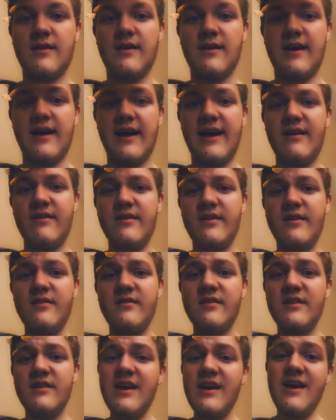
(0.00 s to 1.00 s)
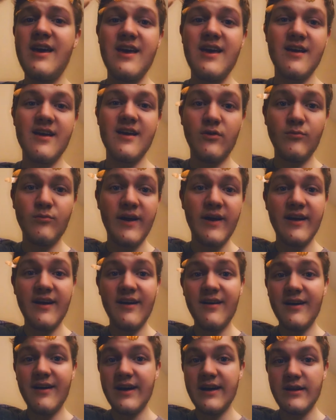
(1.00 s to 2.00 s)
How are you today? Oh my
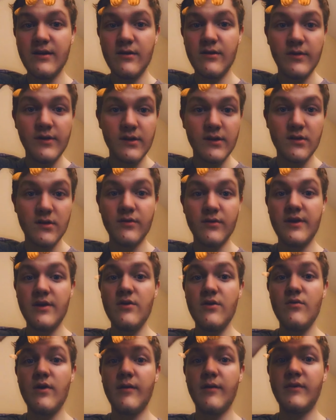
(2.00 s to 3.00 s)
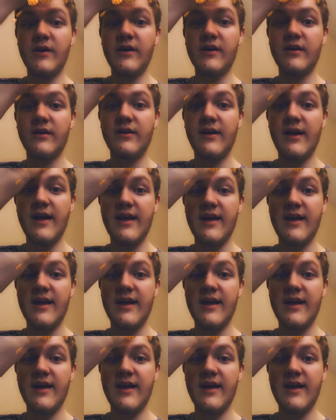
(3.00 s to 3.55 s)
god, you look so cute, I'm not gonna lie.